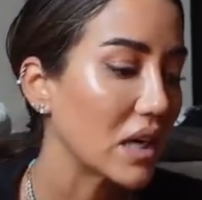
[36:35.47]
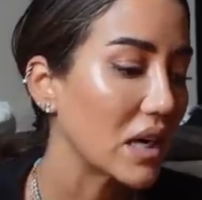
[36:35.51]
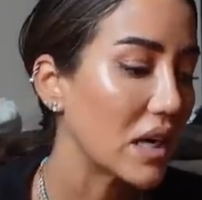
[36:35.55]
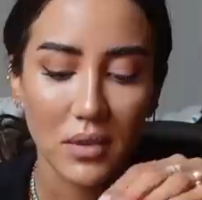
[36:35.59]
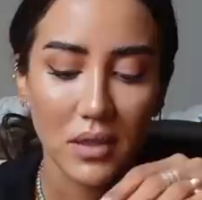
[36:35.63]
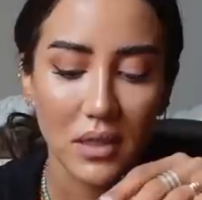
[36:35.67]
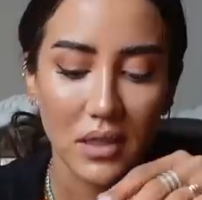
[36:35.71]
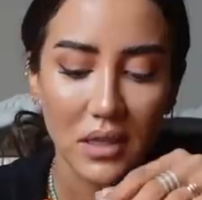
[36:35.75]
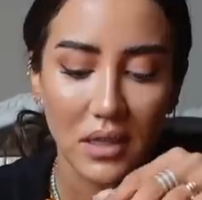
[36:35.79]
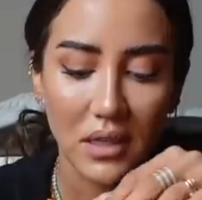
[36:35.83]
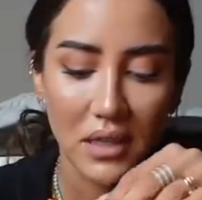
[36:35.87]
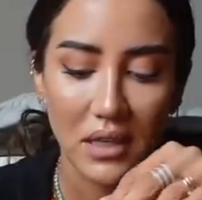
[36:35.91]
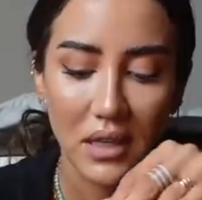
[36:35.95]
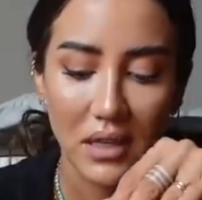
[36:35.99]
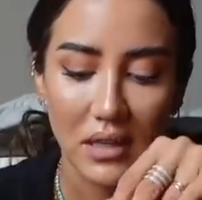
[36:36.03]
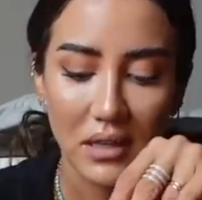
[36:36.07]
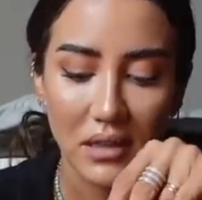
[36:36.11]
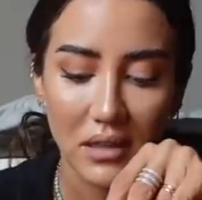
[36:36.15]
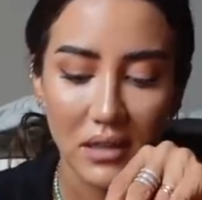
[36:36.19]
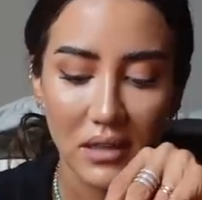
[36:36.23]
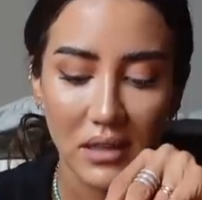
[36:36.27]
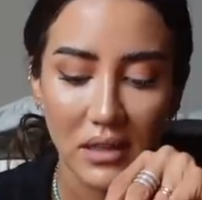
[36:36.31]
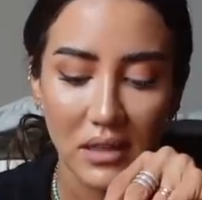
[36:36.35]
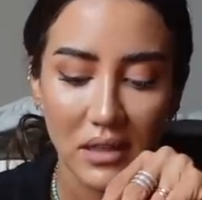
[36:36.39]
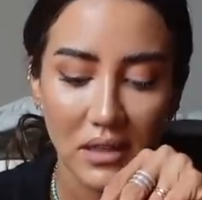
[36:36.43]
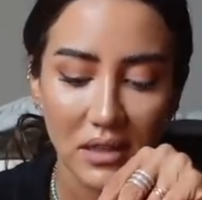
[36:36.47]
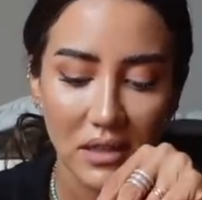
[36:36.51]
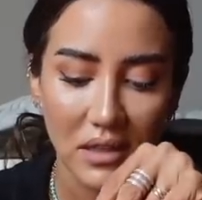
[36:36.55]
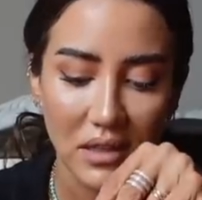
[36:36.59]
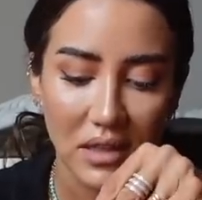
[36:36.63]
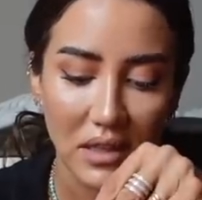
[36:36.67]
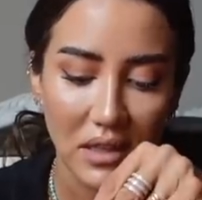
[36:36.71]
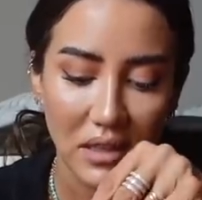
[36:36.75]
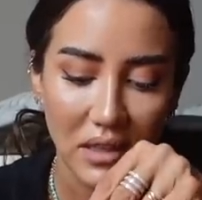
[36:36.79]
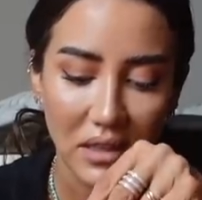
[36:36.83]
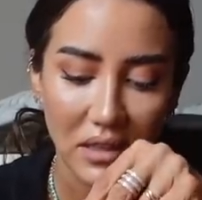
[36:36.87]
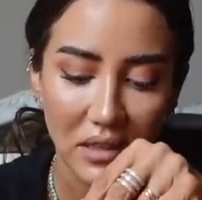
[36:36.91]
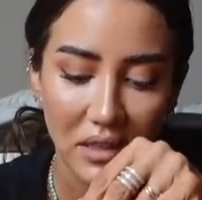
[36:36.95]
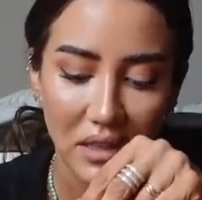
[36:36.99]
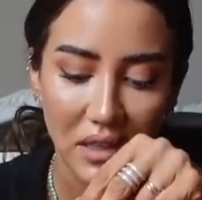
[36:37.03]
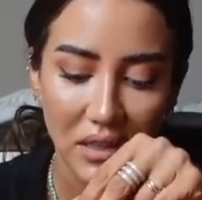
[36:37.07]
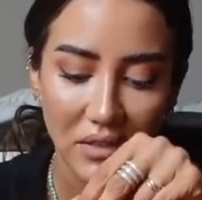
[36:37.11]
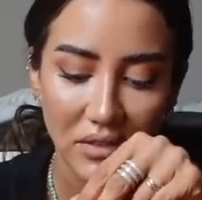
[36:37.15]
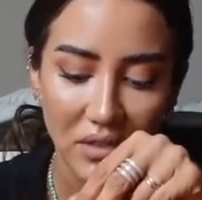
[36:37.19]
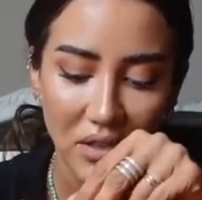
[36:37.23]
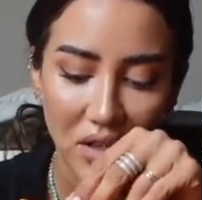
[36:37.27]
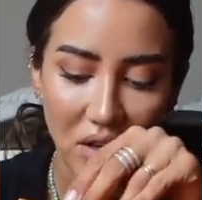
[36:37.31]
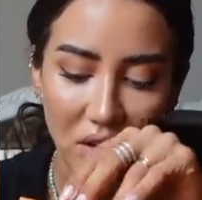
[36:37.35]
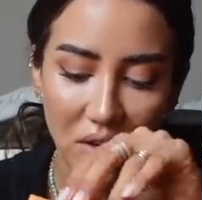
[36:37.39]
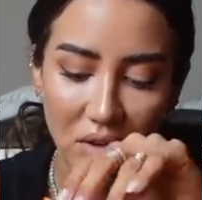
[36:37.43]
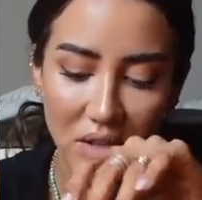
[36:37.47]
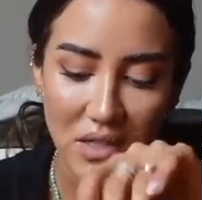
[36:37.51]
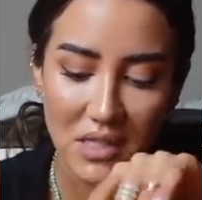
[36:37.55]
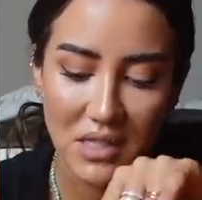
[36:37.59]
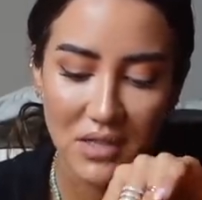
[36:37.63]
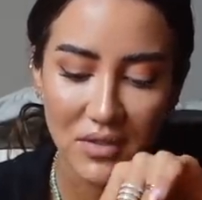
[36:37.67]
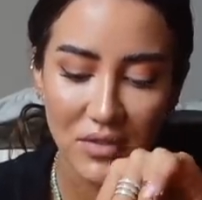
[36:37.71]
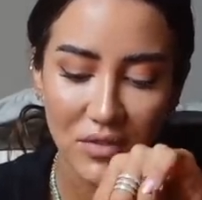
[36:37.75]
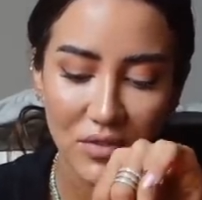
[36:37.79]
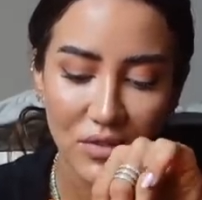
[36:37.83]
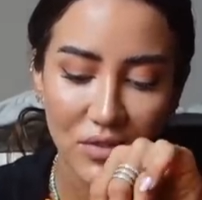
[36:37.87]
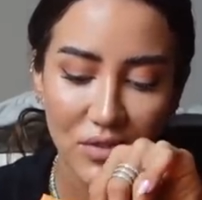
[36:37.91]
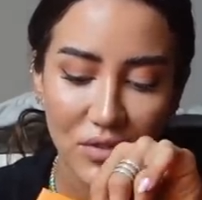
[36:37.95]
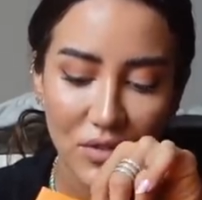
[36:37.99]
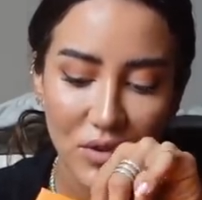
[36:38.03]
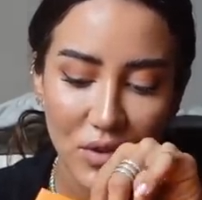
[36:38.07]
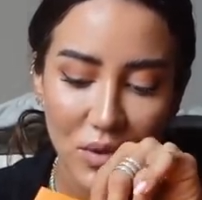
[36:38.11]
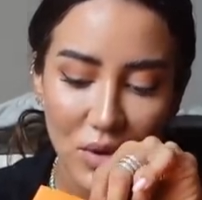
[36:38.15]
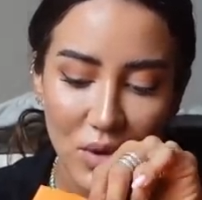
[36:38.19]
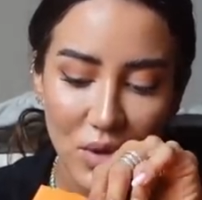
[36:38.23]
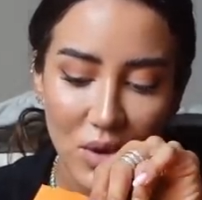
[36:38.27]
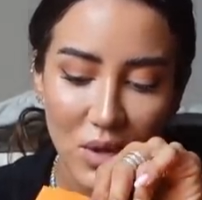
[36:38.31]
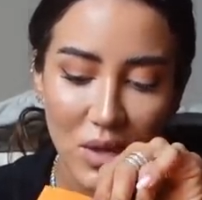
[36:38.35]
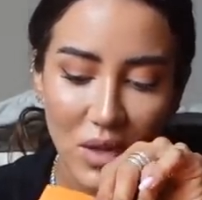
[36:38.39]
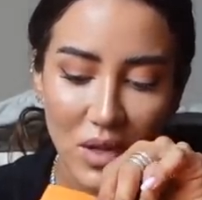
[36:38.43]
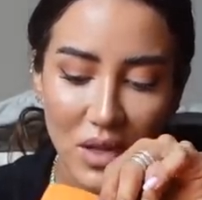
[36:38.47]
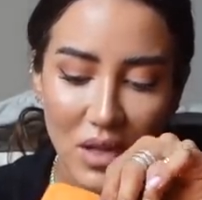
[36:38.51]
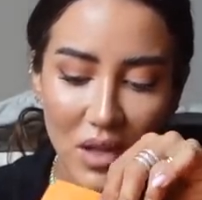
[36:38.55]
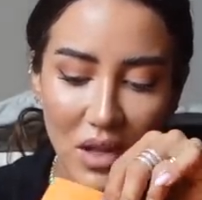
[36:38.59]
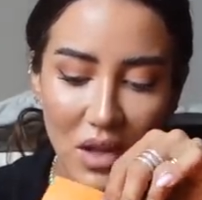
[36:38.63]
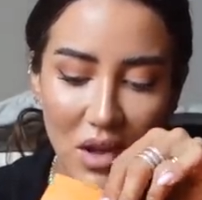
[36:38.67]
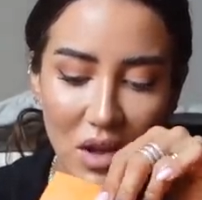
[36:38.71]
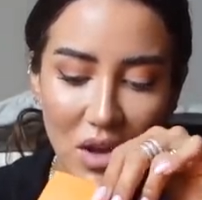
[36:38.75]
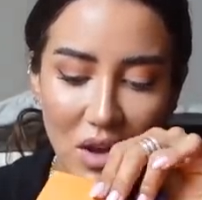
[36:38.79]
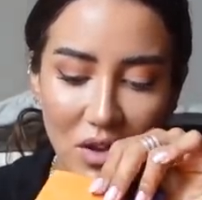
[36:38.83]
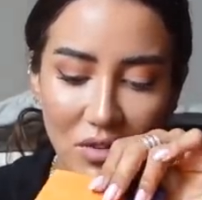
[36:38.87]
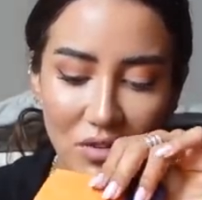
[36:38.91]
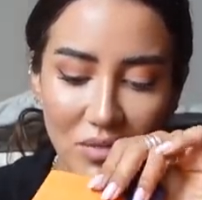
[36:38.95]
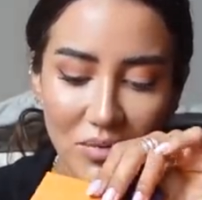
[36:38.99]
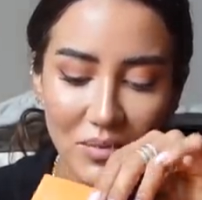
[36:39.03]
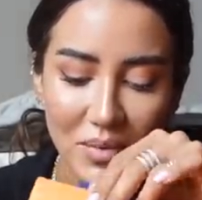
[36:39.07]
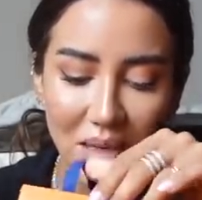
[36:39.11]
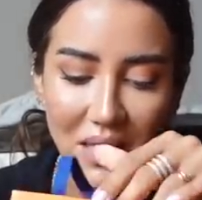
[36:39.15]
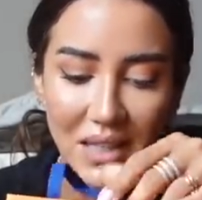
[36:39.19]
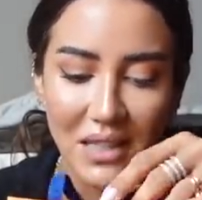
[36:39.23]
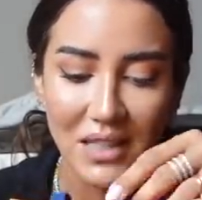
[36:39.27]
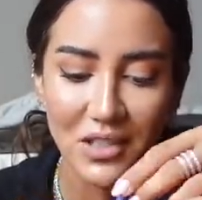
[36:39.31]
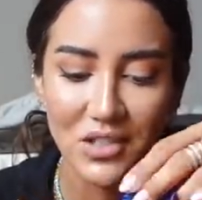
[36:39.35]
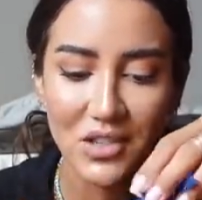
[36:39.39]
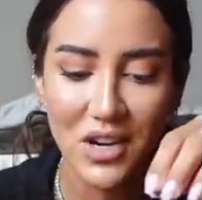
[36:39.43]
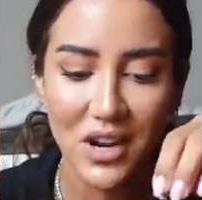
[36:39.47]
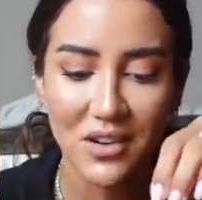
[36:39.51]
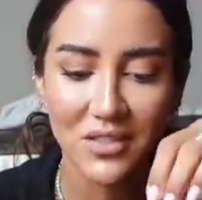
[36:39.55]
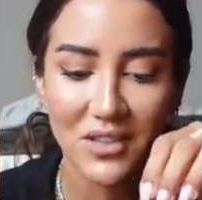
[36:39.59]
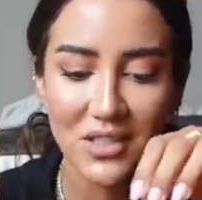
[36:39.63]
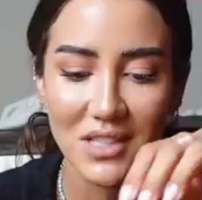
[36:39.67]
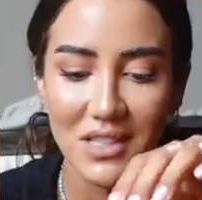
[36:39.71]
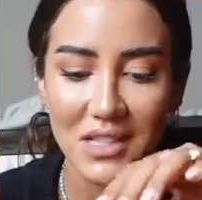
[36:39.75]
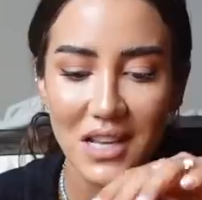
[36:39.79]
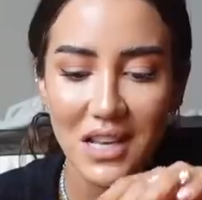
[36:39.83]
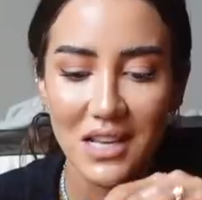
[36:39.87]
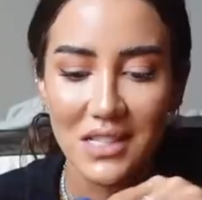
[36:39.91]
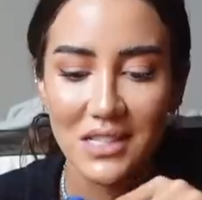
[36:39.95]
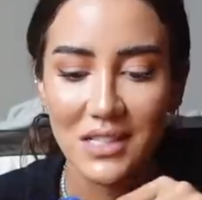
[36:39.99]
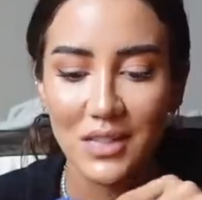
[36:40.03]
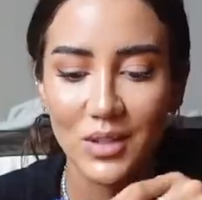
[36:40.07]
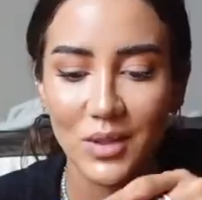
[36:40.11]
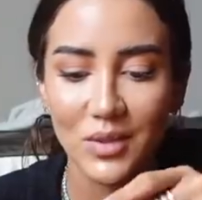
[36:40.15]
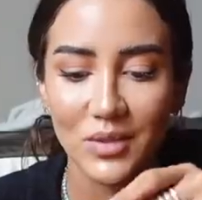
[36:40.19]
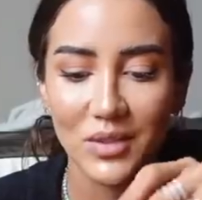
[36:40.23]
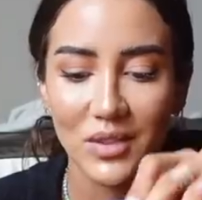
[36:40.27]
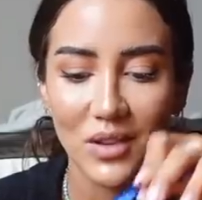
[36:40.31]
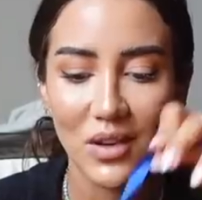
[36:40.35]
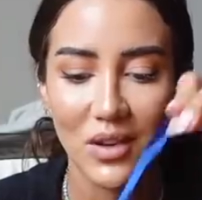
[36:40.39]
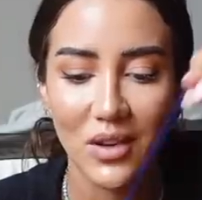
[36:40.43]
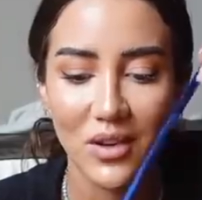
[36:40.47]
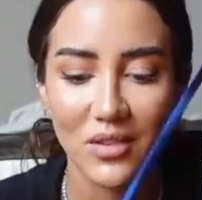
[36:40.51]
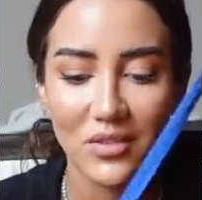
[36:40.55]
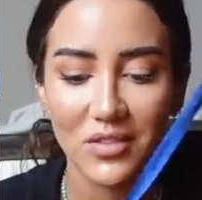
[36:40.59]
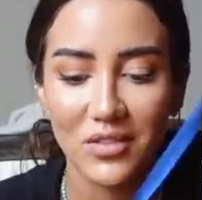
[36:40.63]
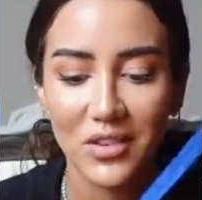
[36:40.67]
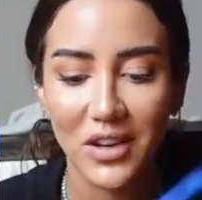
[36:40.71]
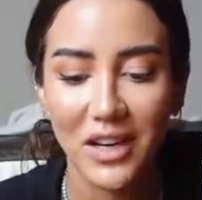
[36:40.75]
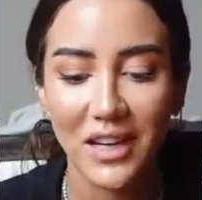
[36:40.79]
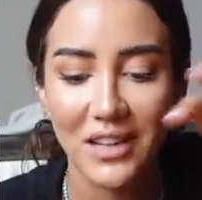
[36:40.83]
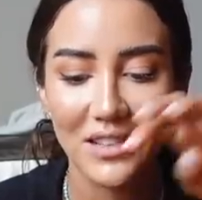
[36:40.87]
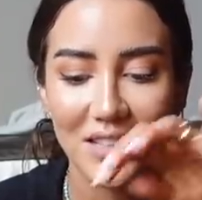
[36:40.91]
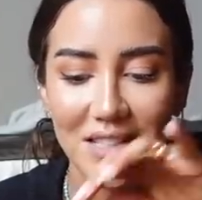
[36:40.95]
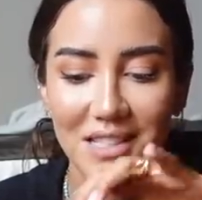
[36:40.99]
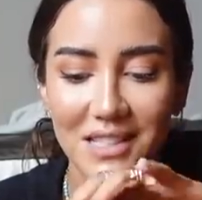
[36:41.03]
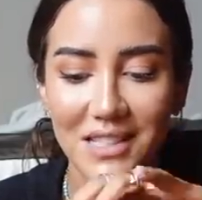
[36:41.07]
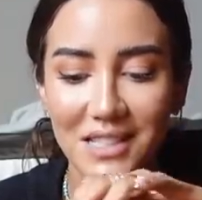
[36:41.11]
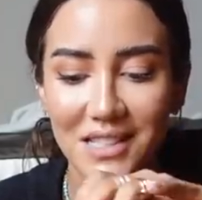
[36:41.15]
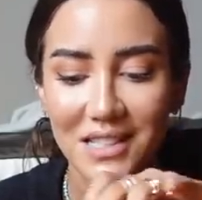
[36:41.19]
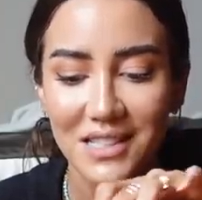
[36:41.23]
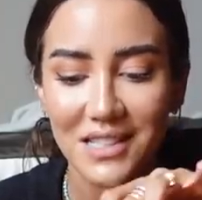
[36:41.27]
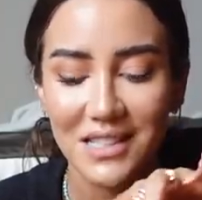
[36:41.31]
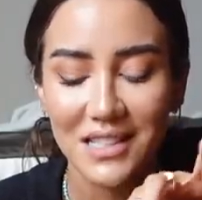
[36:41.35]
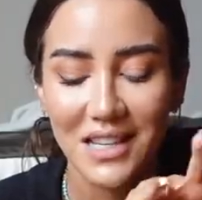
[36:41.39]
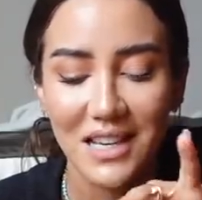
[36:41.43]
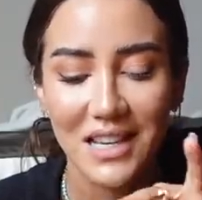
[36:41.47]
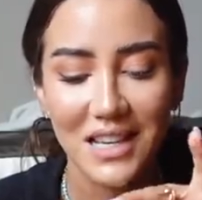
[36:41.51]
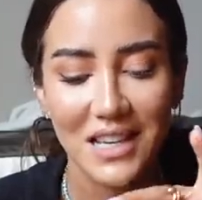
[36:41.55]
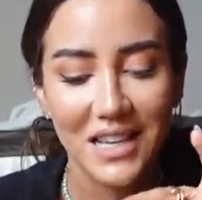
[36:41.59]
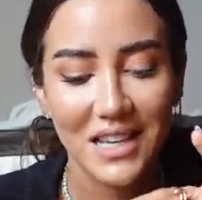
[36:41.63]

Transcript: What did I get in here? A little gift. Oh, it's full of mini travel-sized Louis Vuitton fragrances.